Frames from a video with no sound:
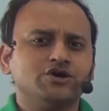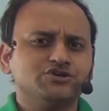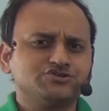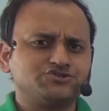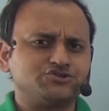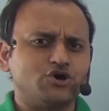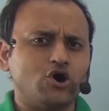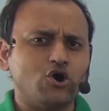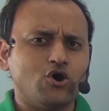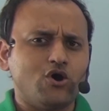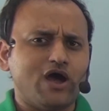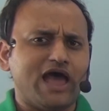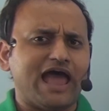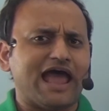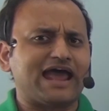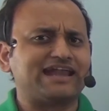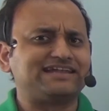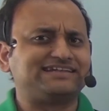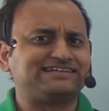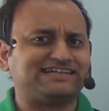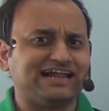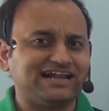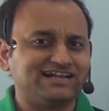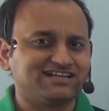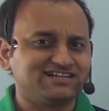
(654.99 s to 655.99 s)
So
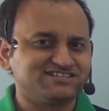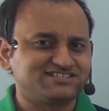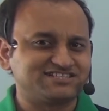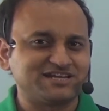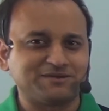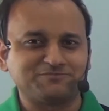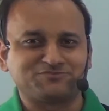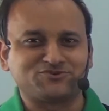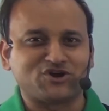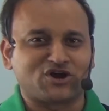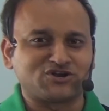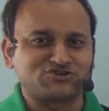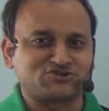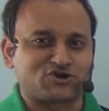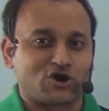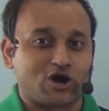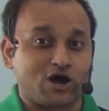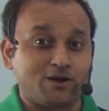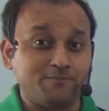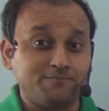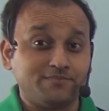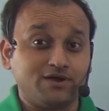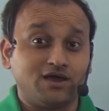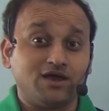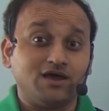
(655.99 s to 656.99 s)
at
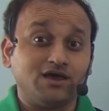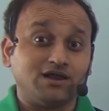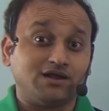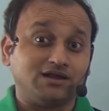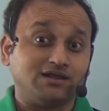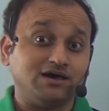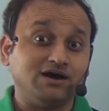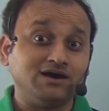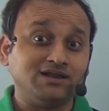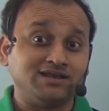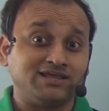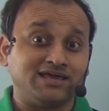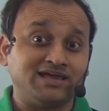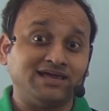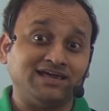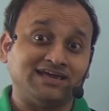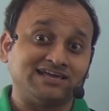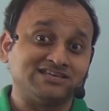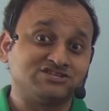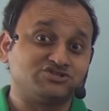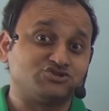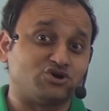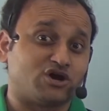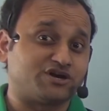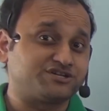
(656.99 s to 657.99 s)
deltastep.com, learning
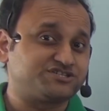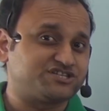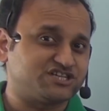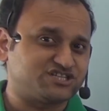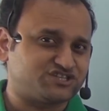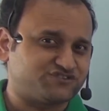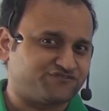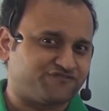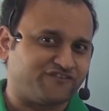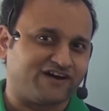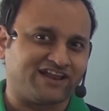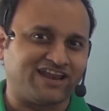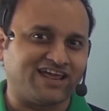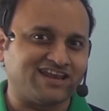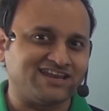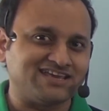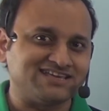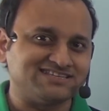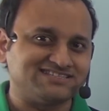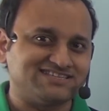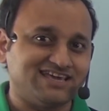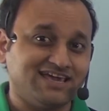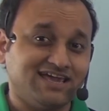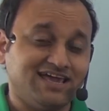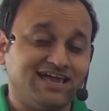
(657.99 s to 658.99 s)
is not just fun and
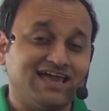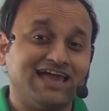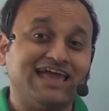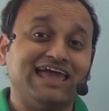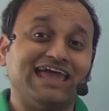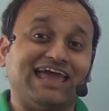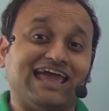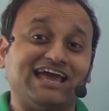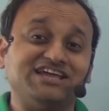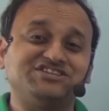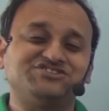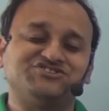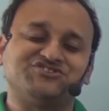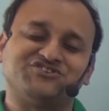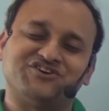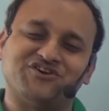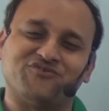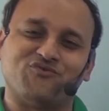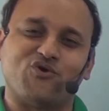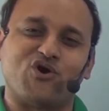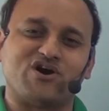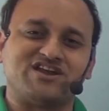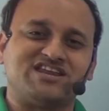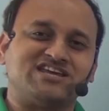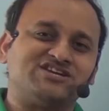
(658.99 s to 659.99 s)
easy, it's
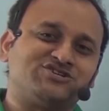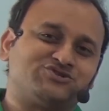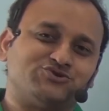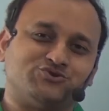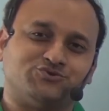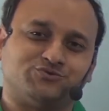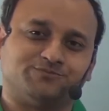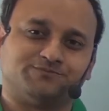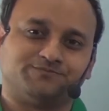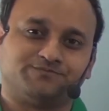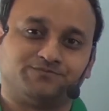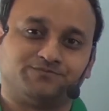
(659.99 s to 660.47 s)
rewarding too.